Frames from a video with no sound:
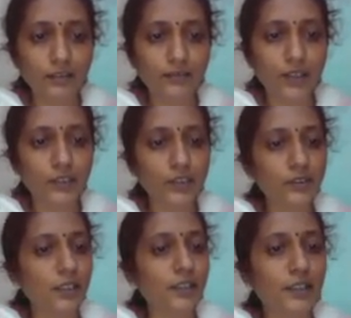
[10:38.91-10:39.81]
function
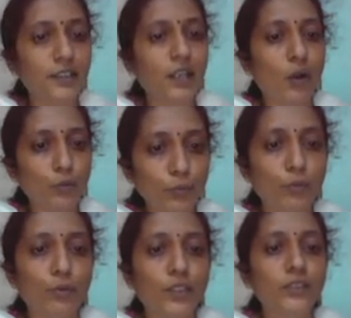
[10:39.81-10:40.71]
generator
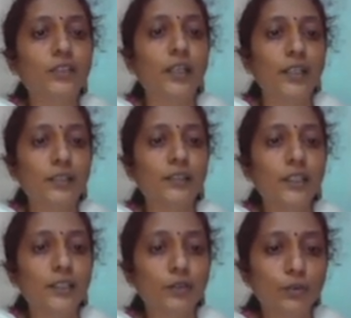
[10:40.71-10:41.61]
output is
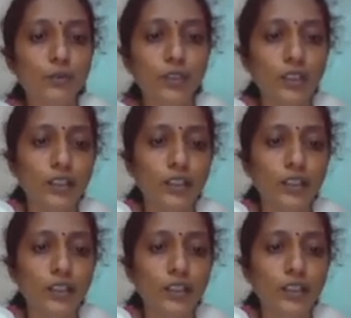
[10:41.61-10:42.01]
connected to the